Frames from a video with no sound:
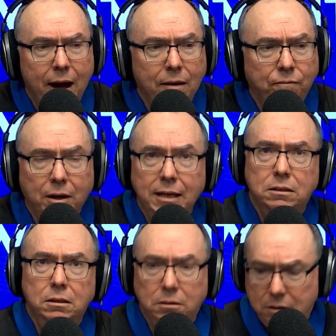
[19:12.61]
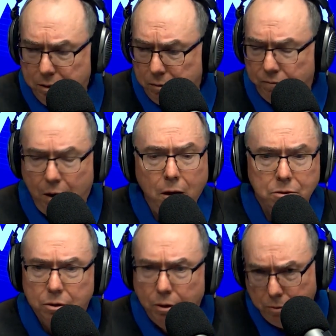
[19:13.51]
And for listeners to follow
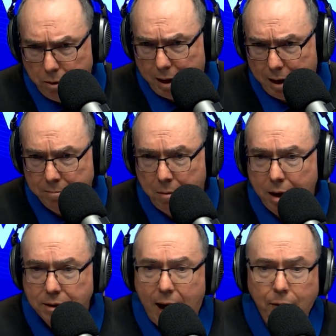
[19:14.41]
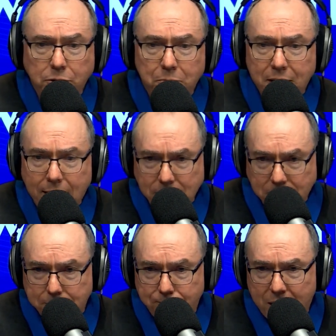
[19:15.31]
through, and my encouragement is